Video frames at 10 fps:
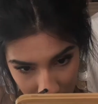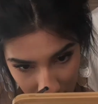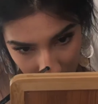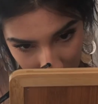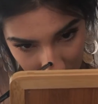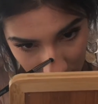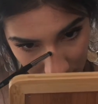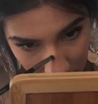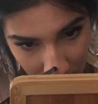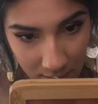I'm gonna highlight my
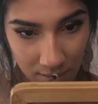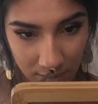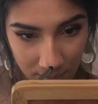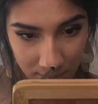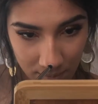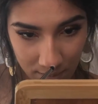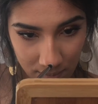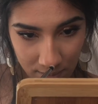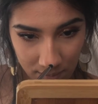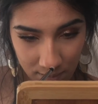nose using my
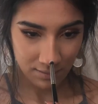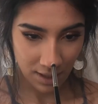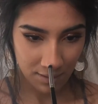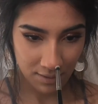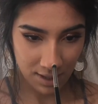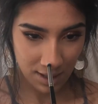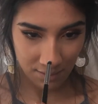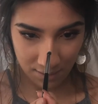M431 brush.